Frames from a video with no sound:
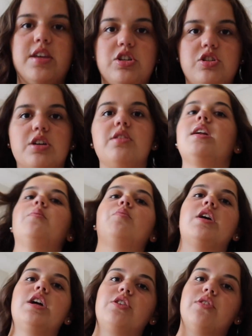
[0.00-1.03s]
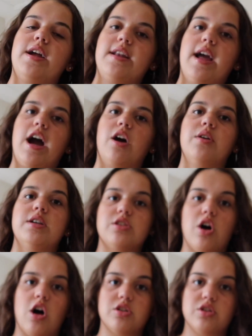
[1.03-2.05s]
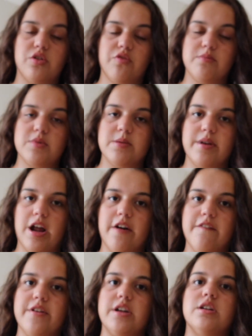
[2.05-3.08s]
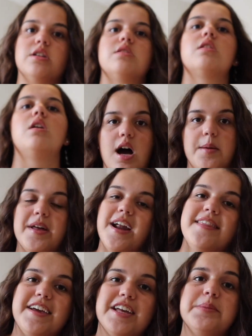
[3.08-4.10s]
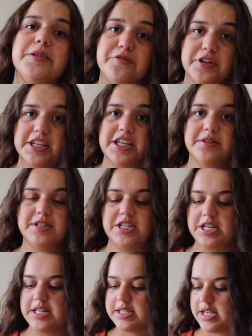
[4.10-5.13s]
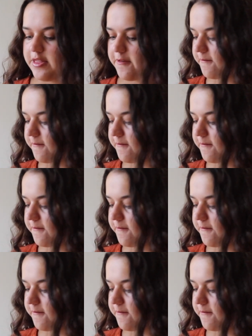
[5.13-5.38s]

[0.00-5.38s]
this shirt that I'm wearing right now is also from Urban Outfitters, and I think it'll be really cute with jeans in the